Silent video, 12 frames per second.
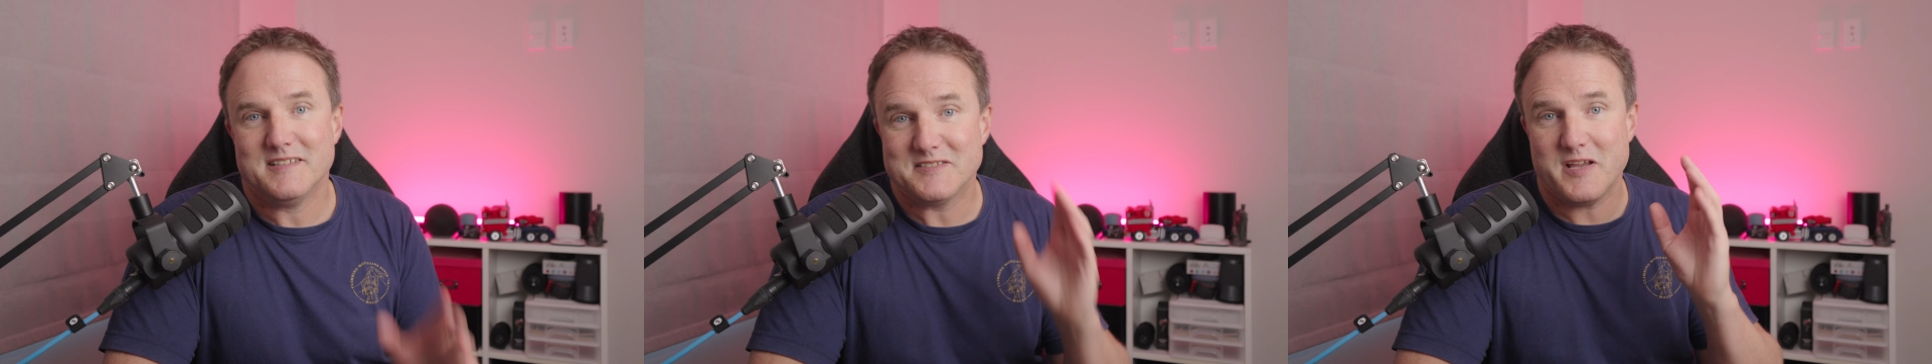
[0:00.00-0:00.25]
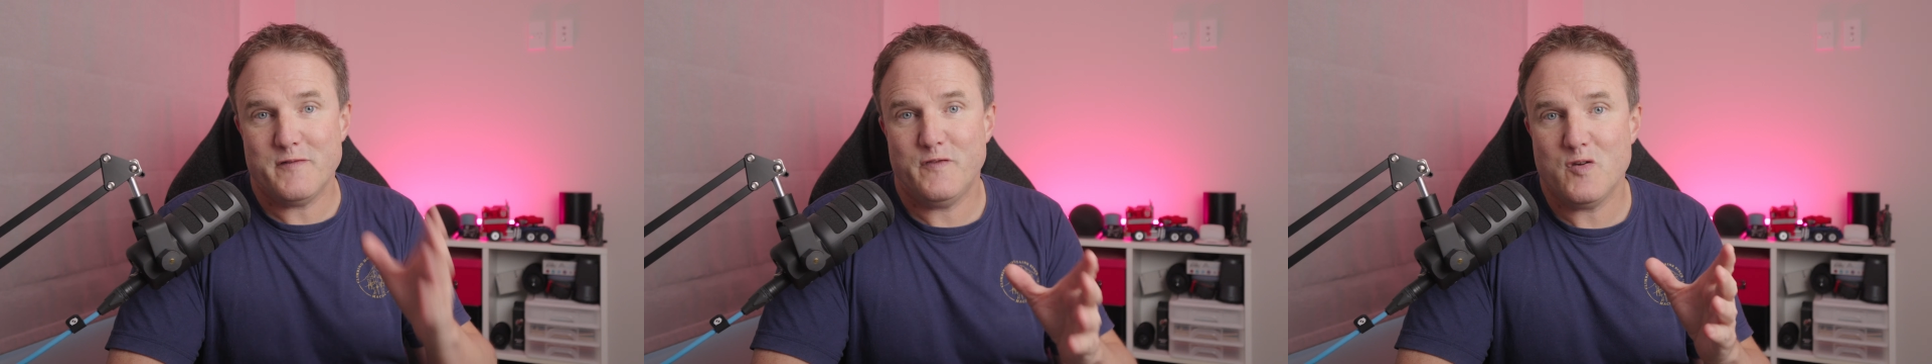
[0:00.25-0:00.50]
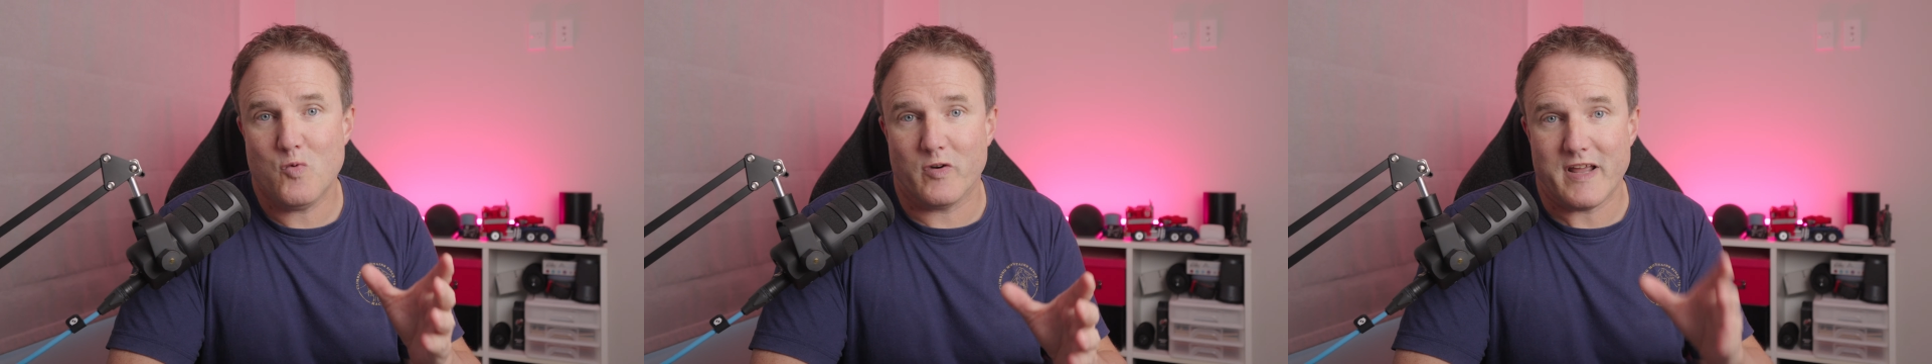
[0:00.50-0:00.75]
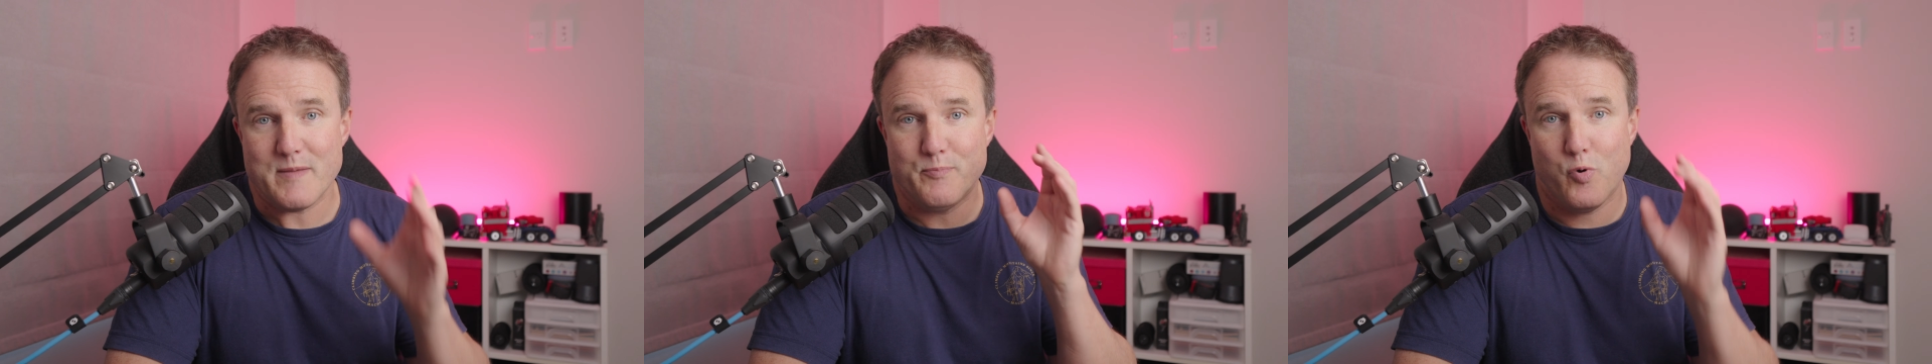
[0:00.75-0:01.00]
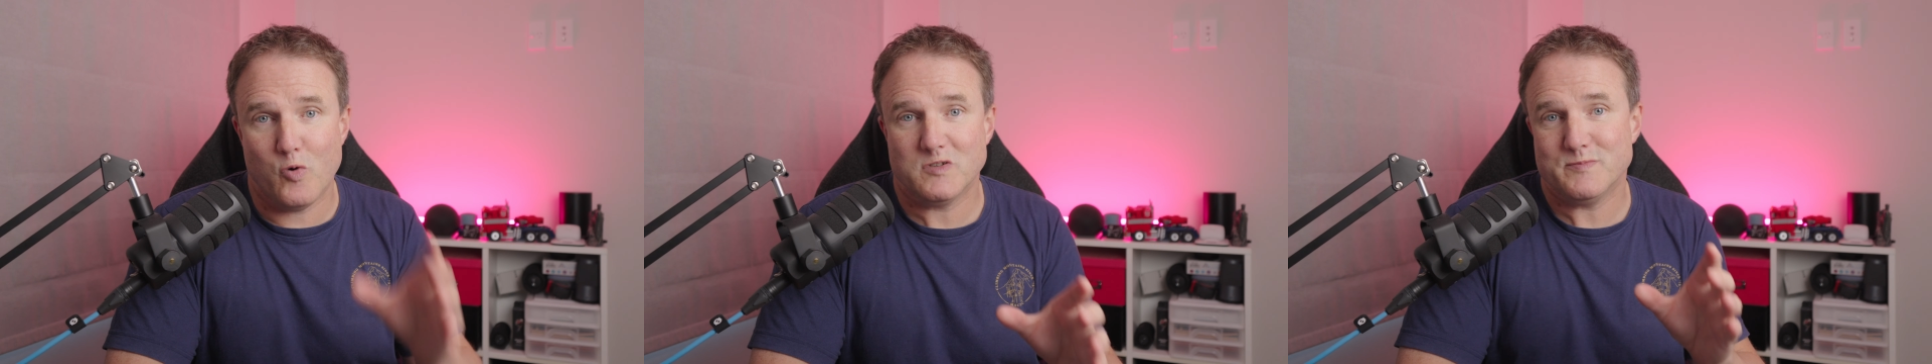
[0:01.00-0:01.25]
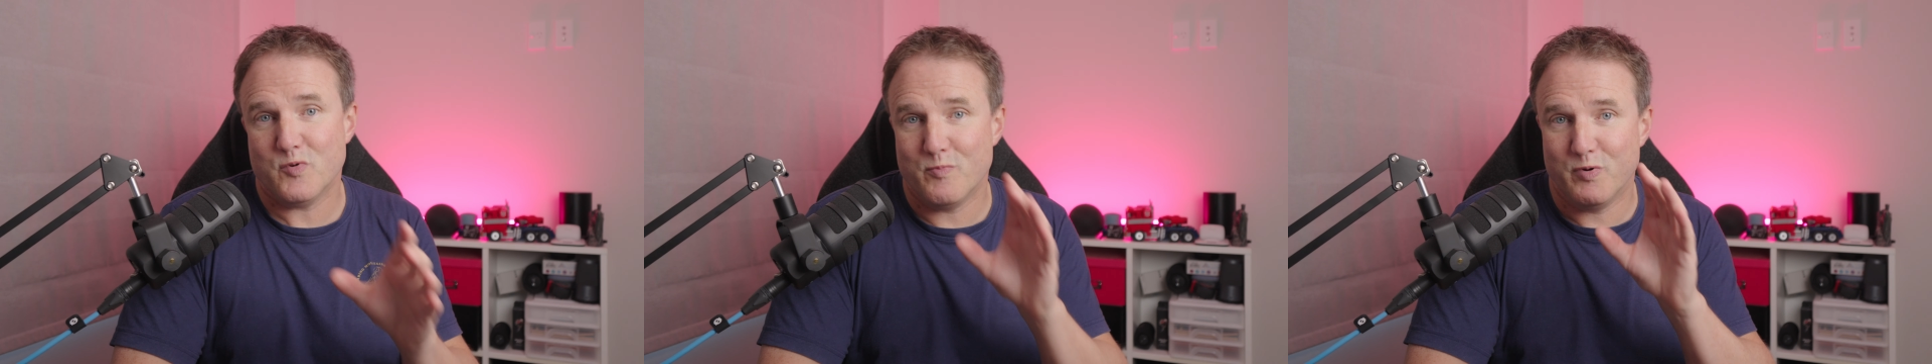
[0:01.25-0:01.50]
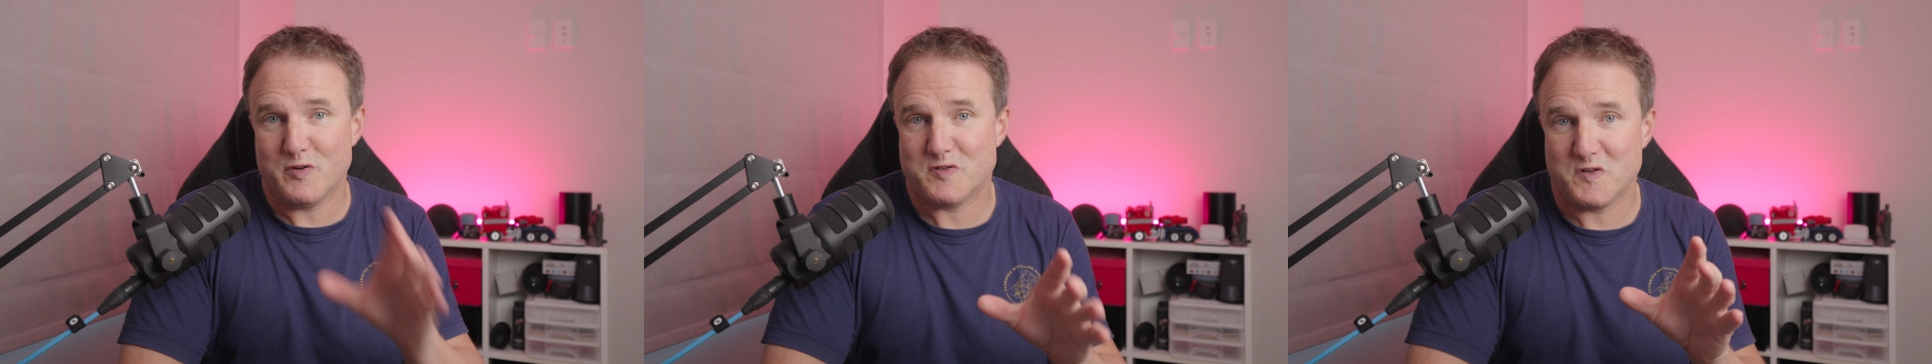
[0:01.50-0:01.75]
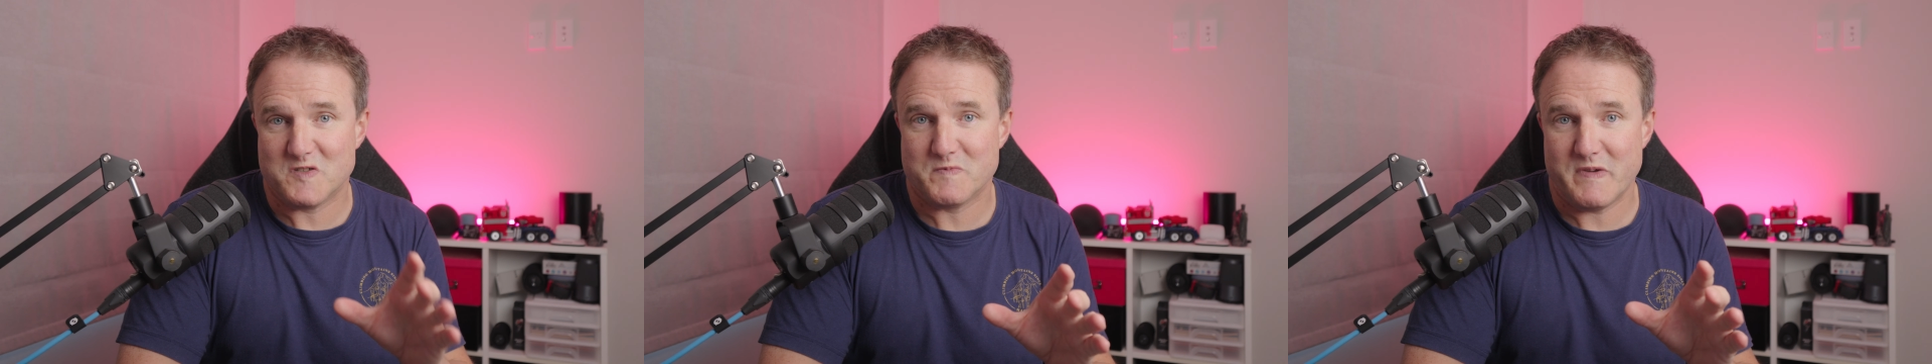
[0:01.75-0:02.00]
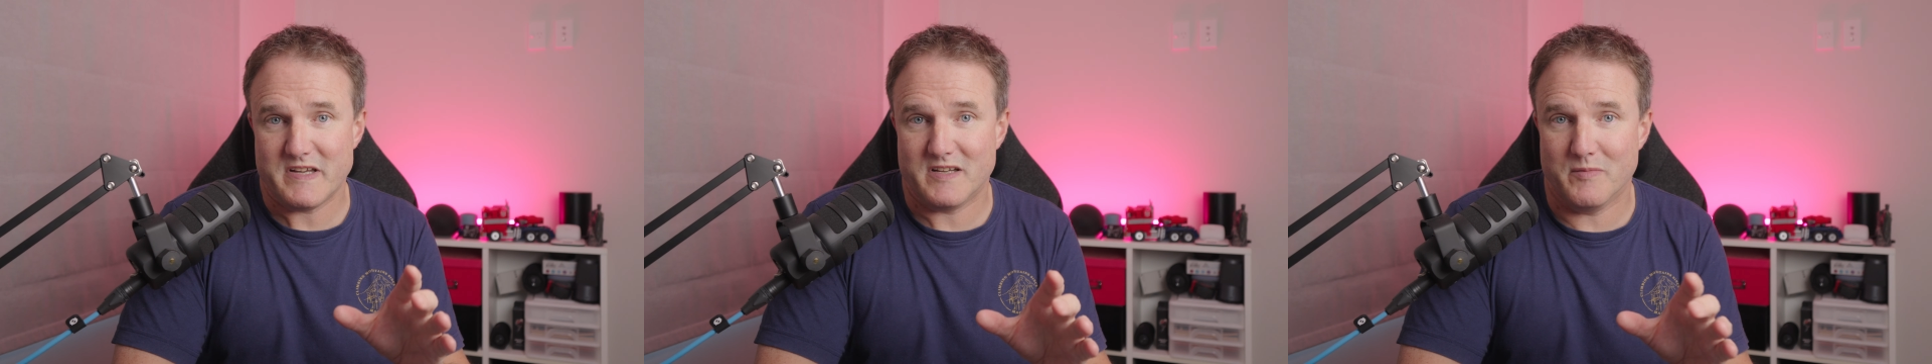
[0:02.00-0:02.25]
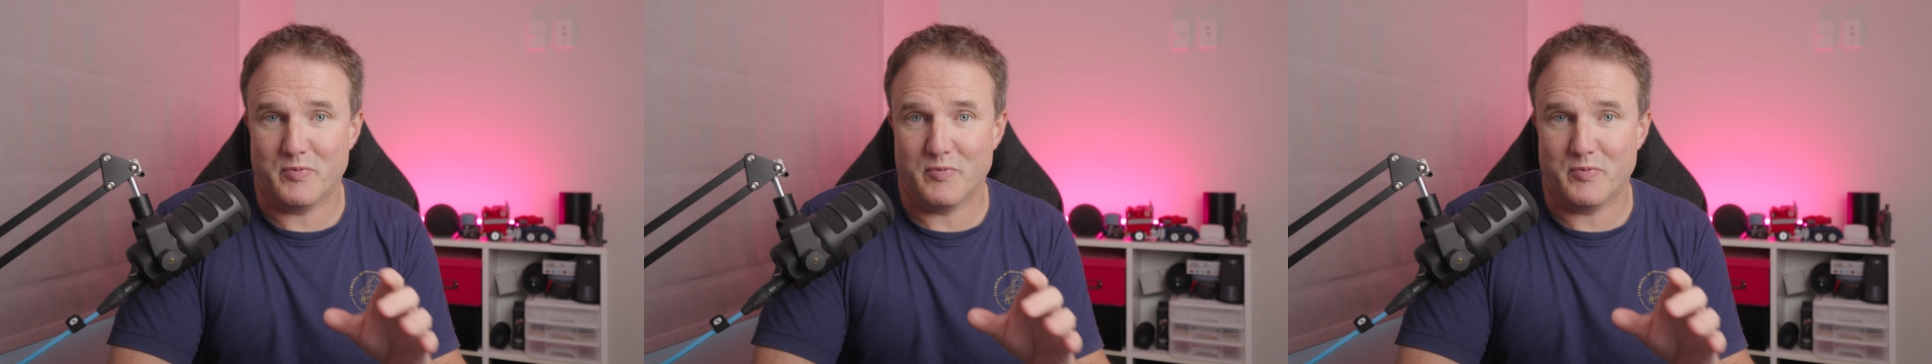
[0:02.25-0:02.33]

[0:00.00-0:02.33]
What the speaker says: So if you want a portable Bluetooth speaker,